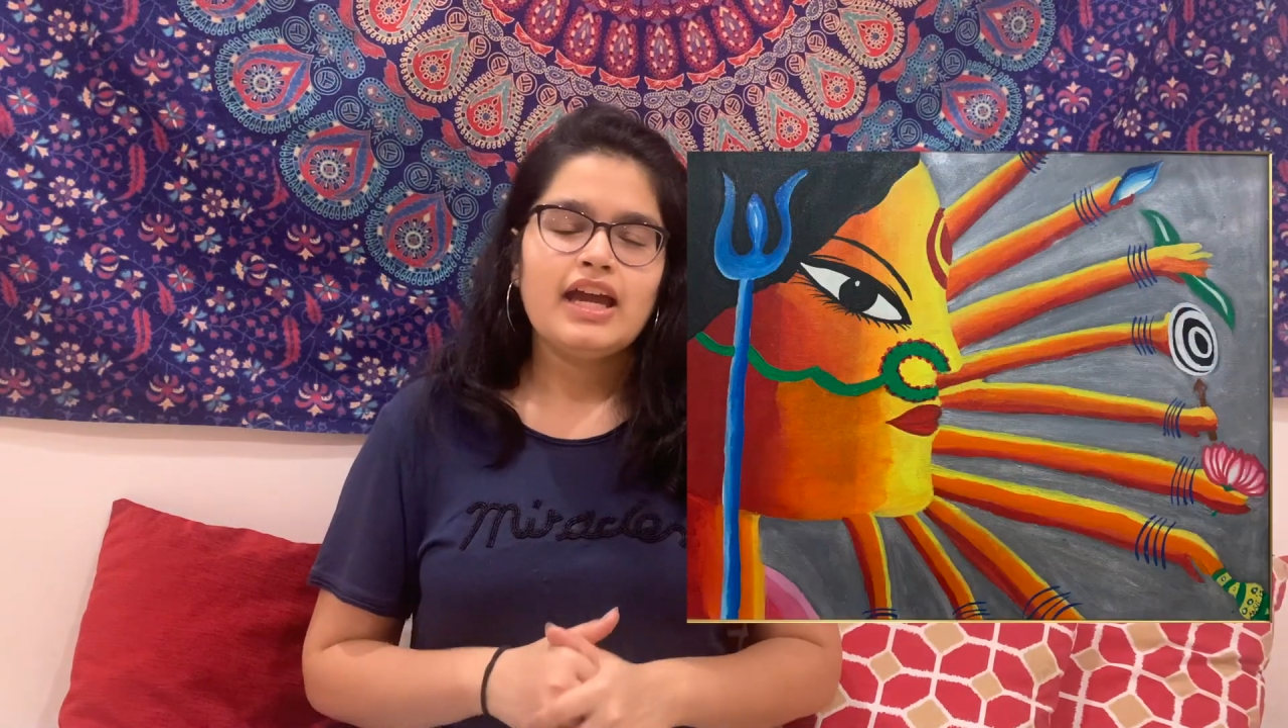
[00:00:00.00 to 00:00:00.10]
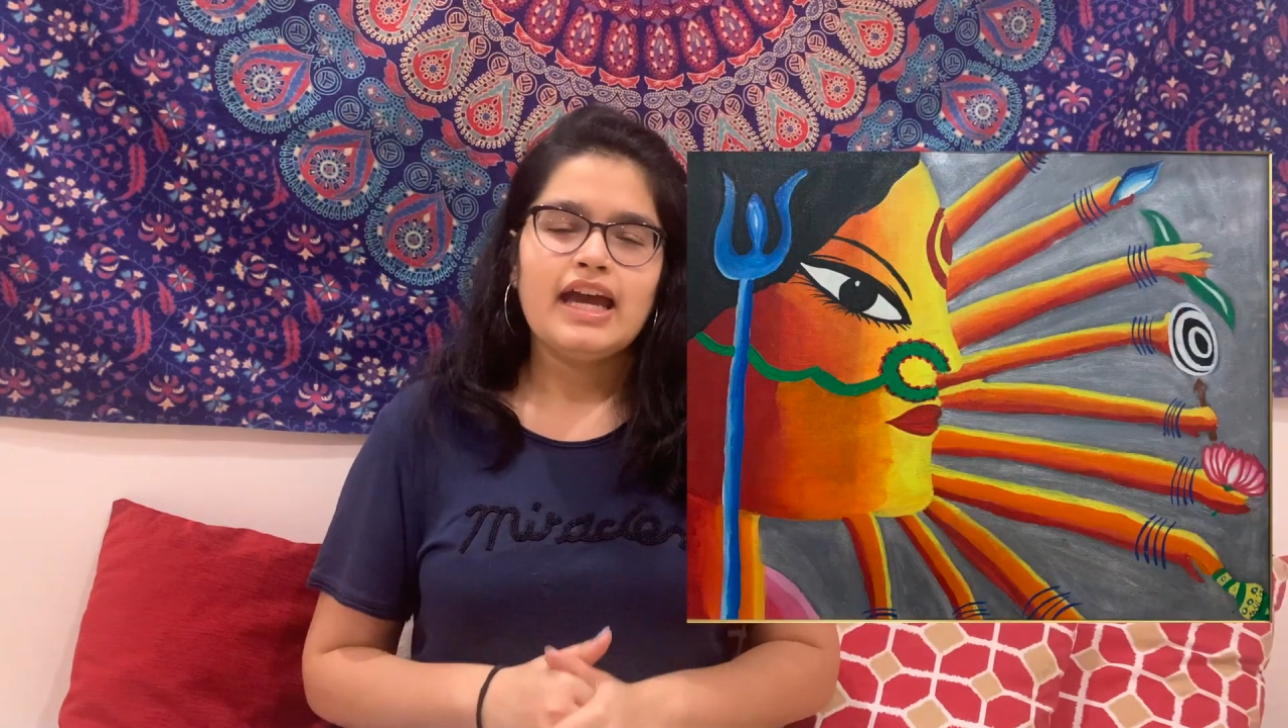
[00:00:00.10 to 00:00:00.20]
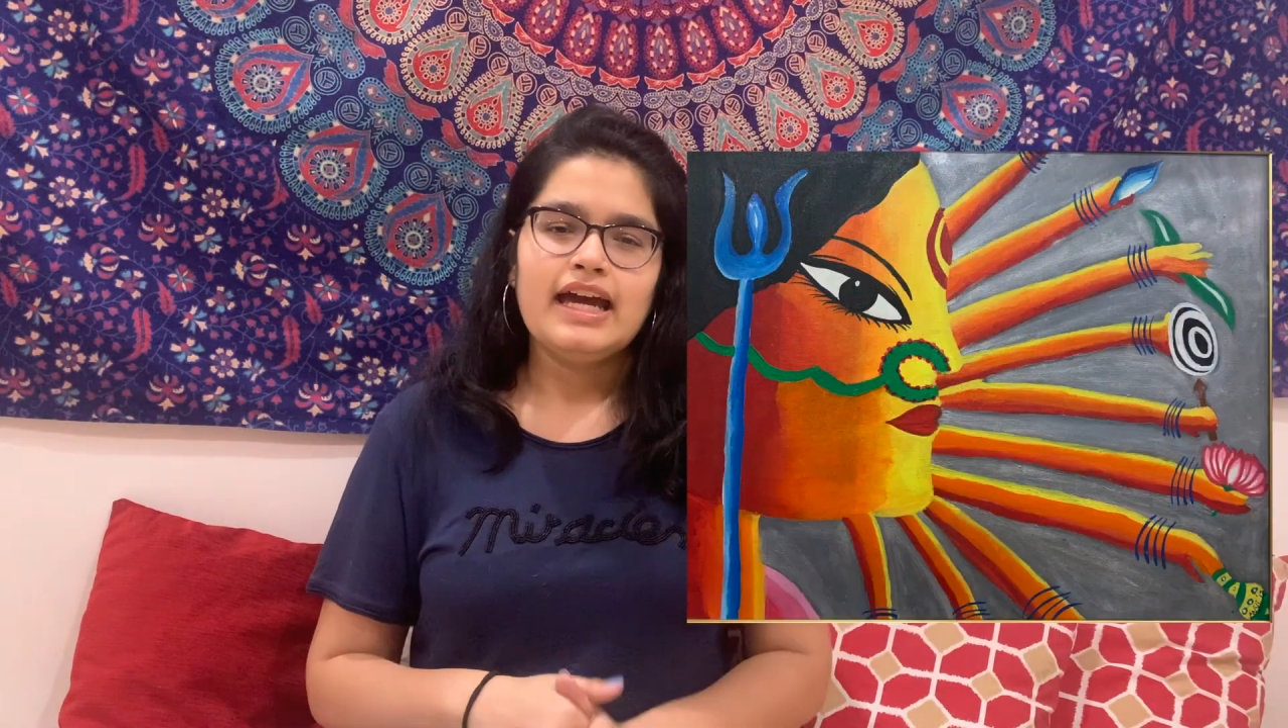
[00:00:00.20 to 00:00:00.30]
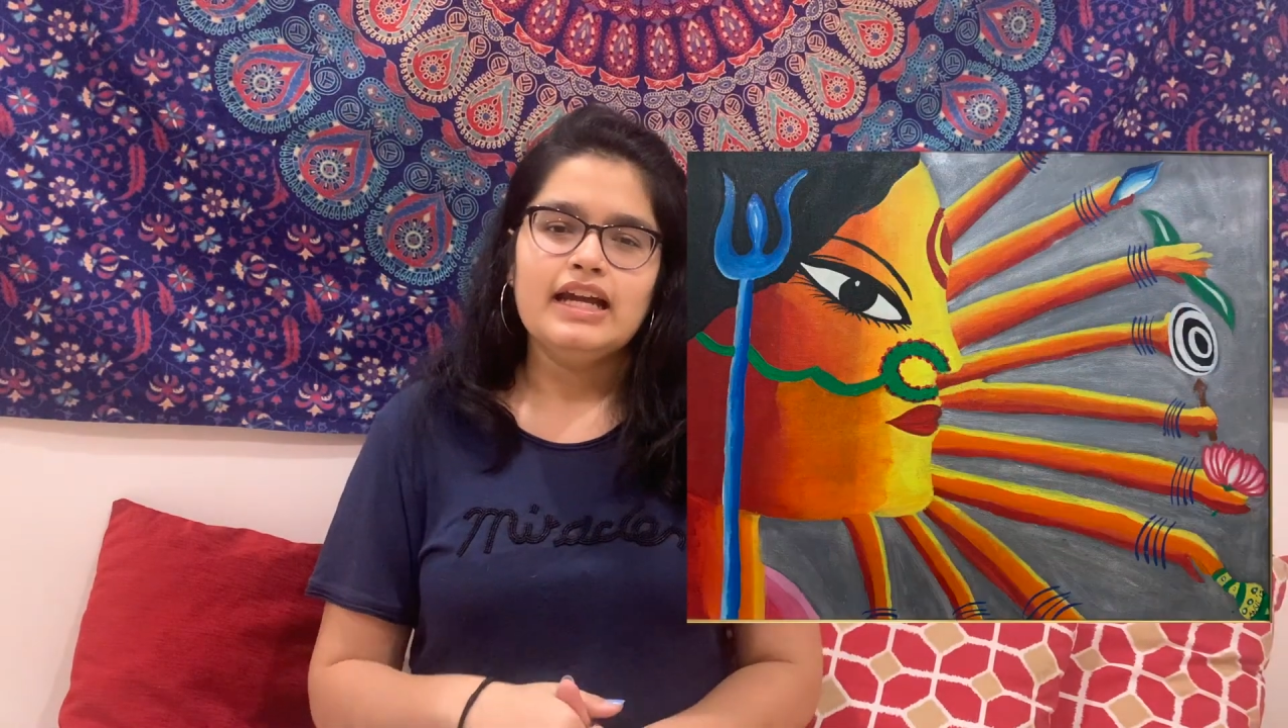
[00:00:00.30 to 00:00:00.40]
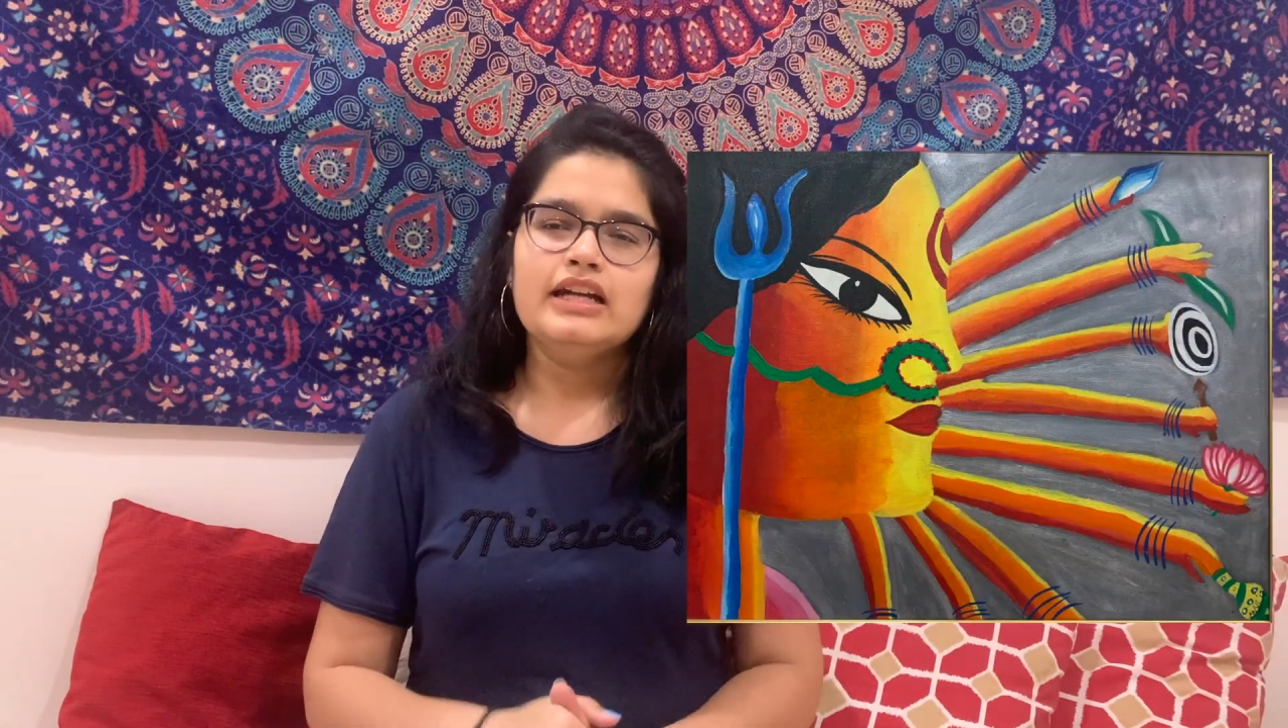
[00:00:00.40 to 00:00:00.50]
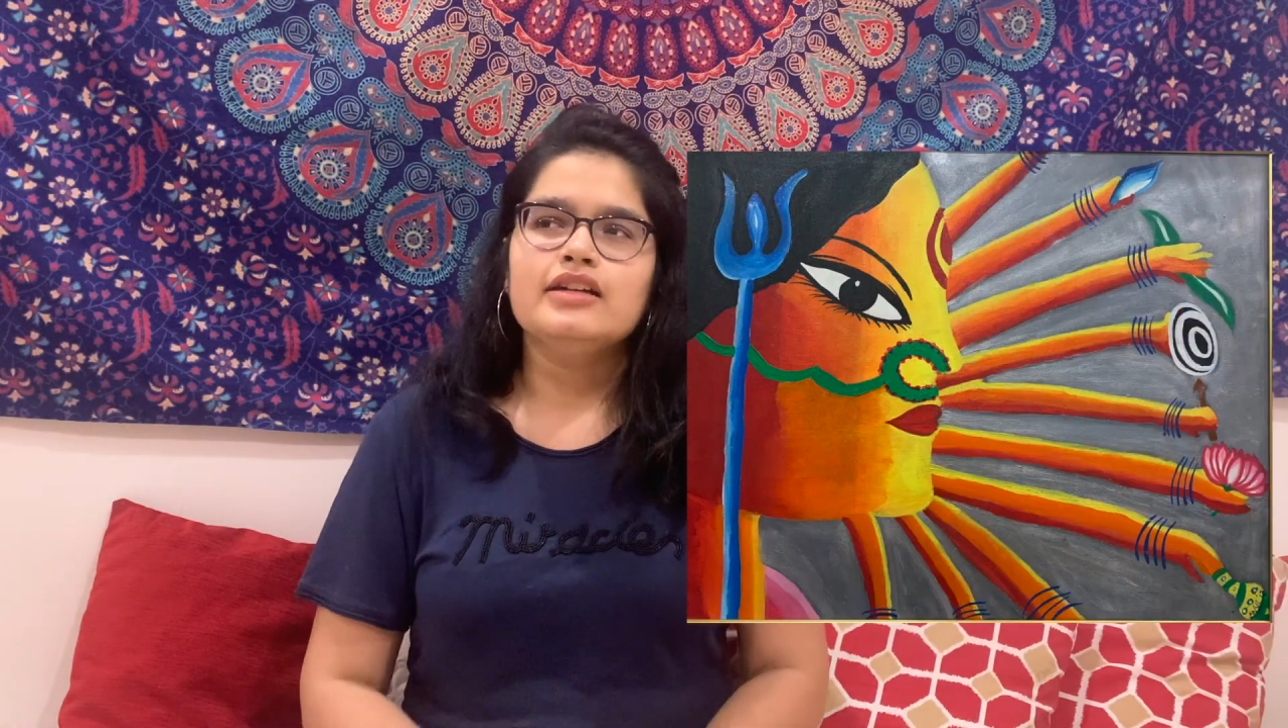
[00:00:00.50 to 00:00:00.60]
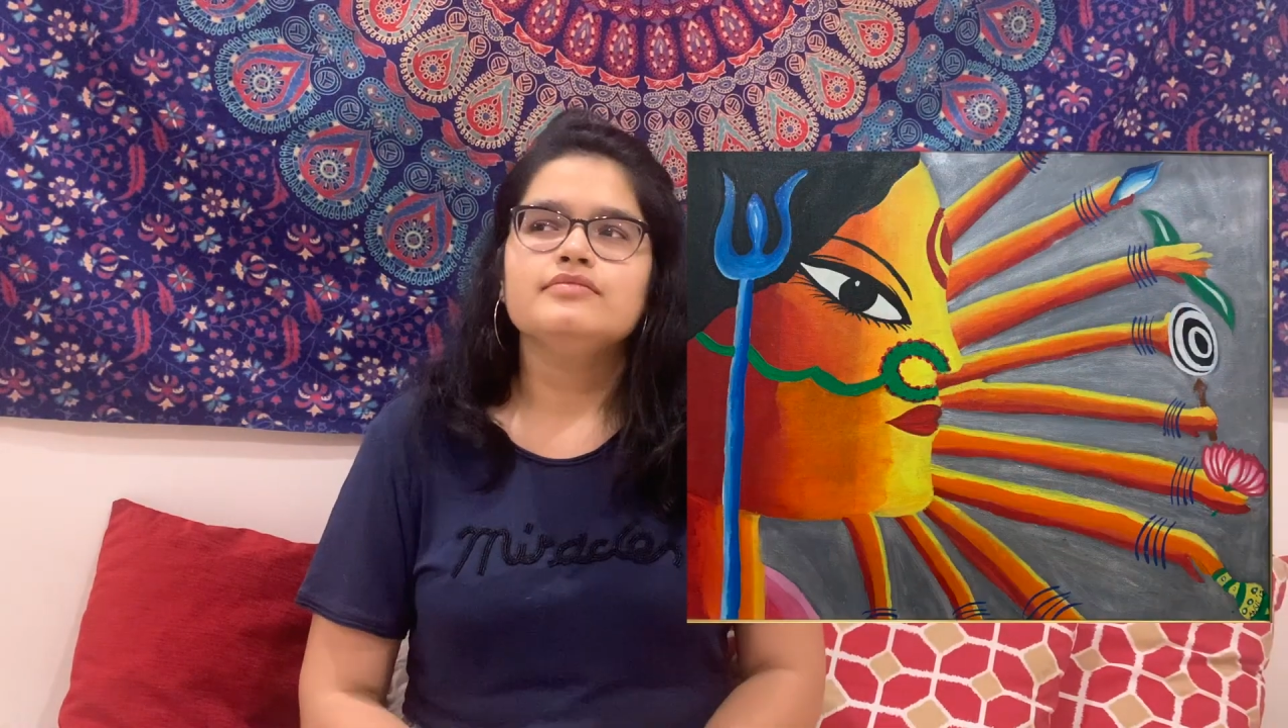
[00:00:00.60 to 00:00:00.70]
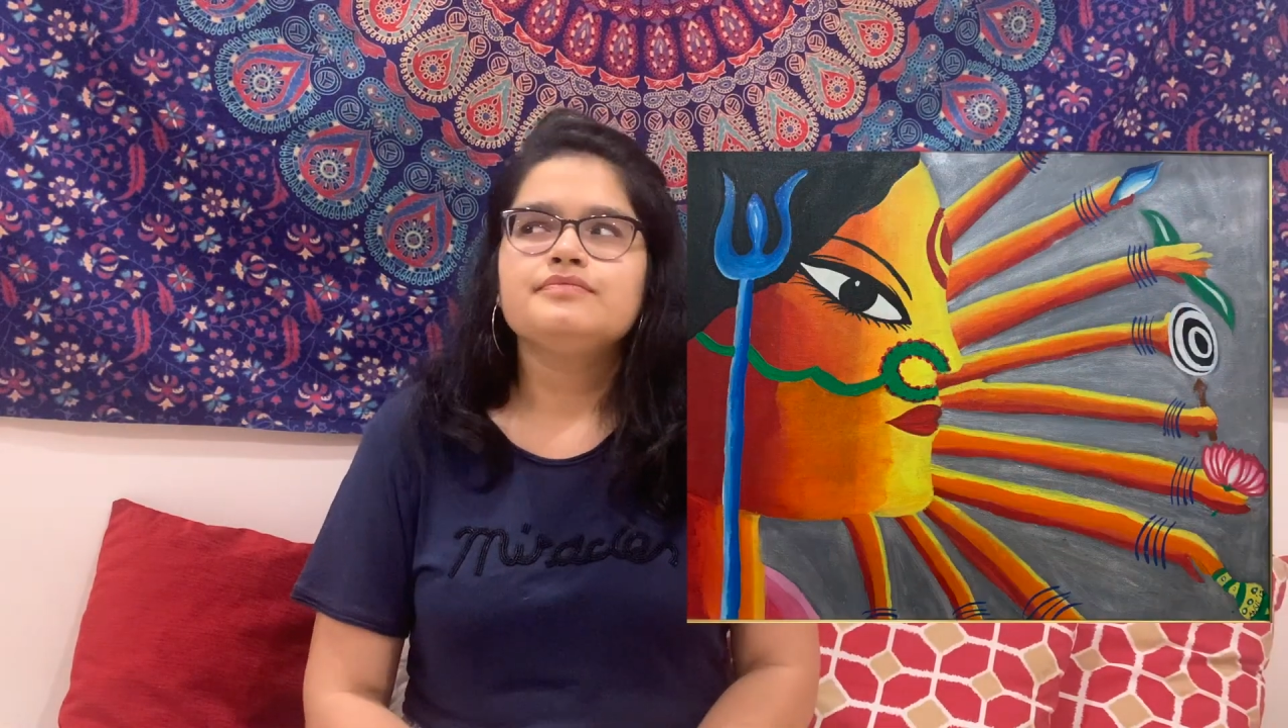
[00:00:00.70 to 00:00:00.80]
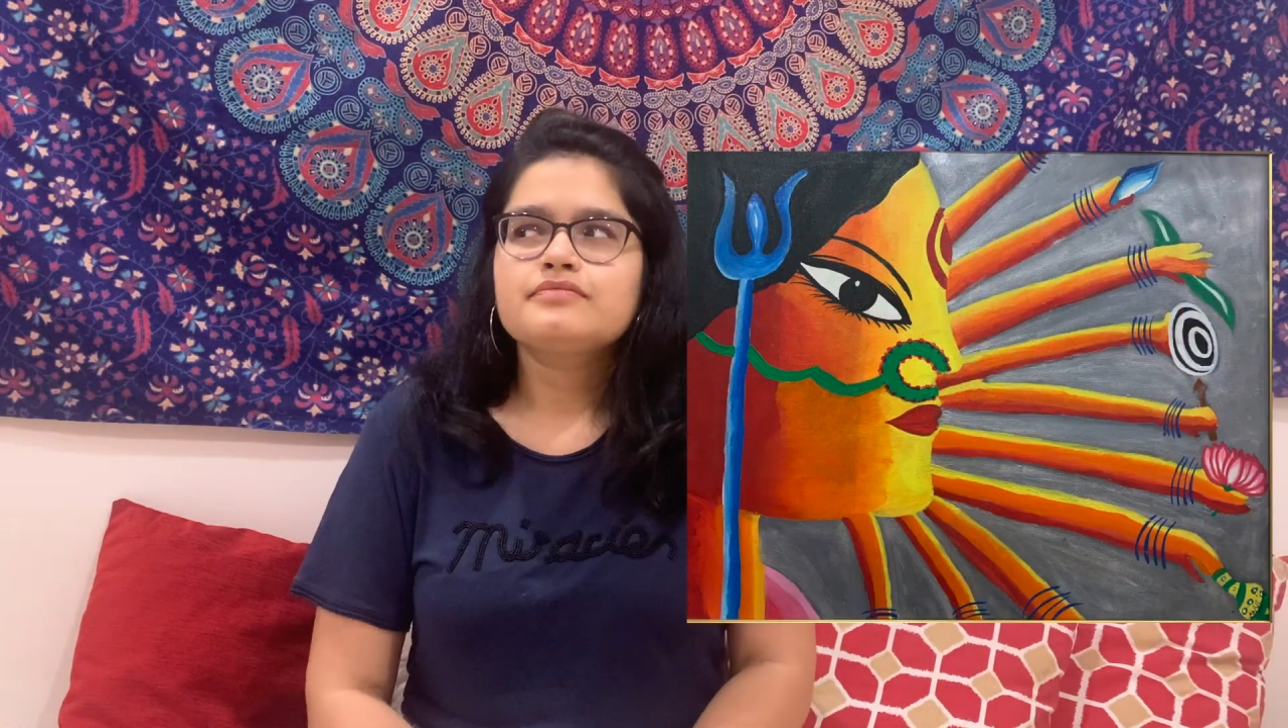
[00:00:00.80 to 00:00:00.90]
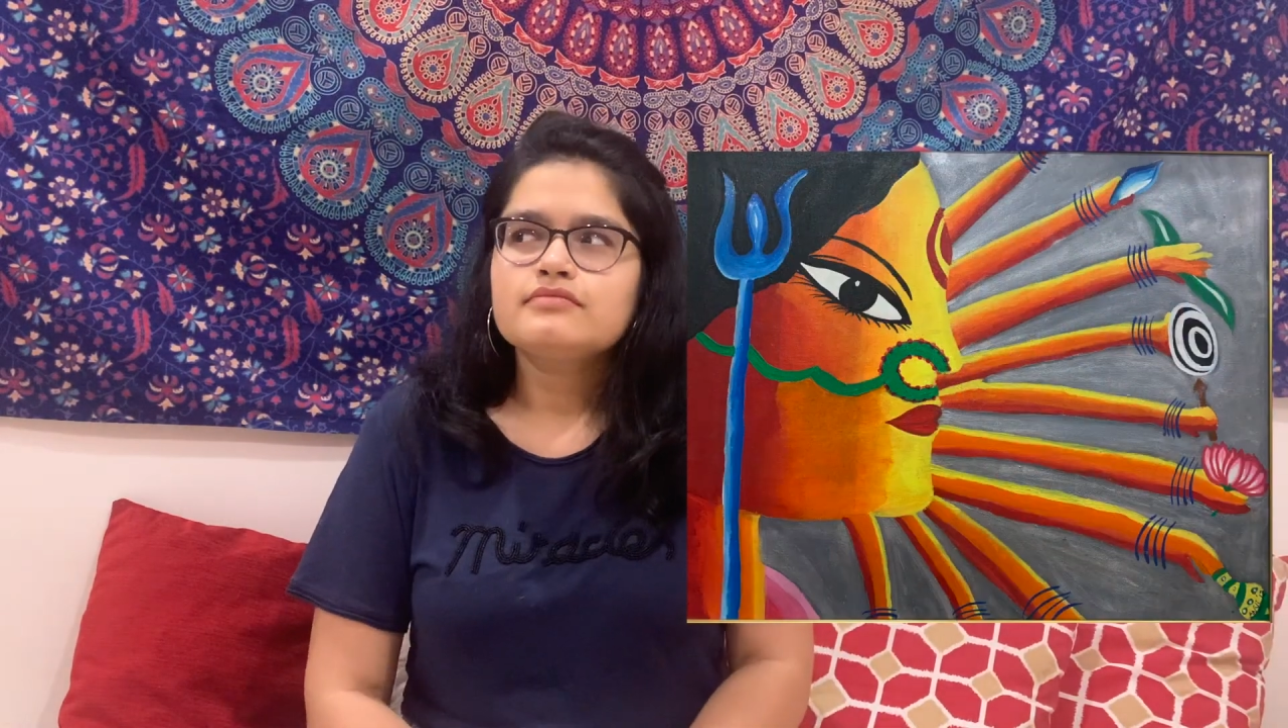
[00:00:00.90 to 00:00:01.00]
And